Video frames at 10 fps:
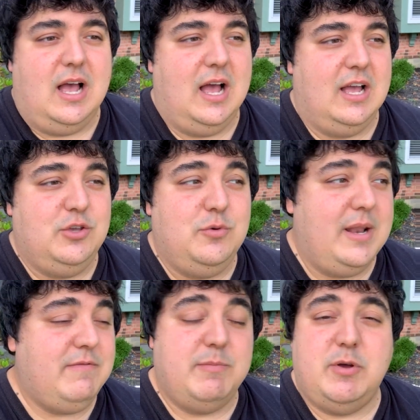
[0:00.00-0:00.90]
You can
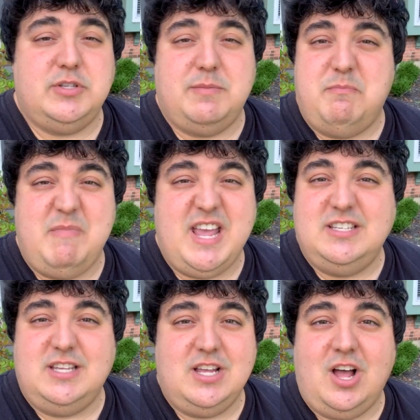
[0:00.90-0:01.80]
have the most
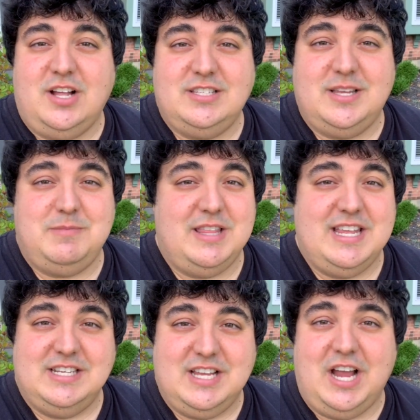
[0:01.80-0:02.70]
amazing concept in
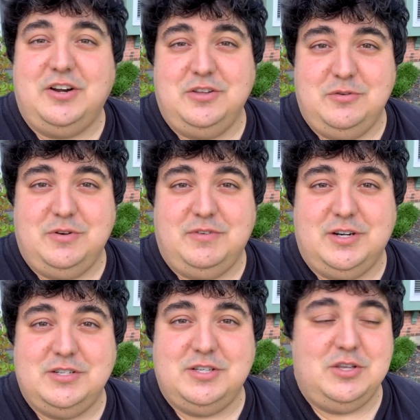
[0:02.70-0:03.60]
the entire
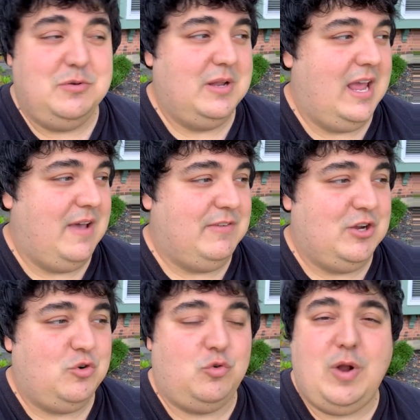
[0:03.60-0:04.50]
universe. You can have an
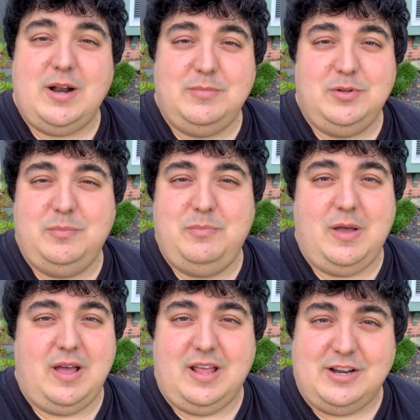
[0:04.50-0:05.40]
incredible
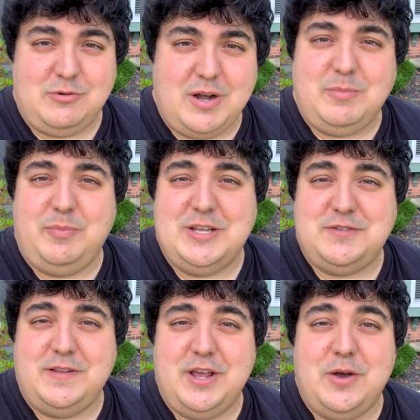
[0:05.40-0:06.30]
pitch
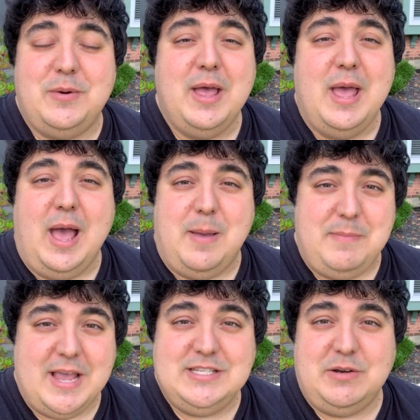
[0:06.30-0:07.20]
video,
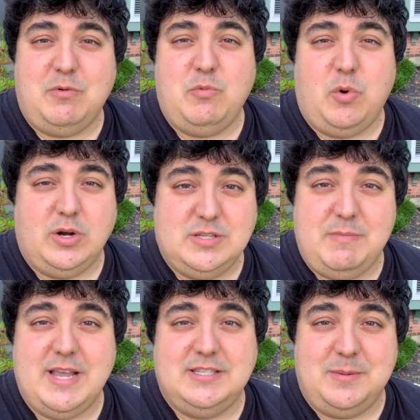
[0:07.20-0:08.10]
amazing rewards,
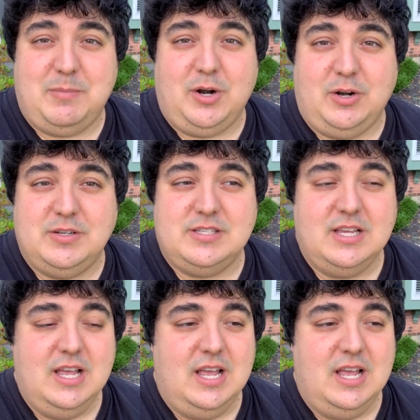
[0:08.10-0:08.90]
amazing perks.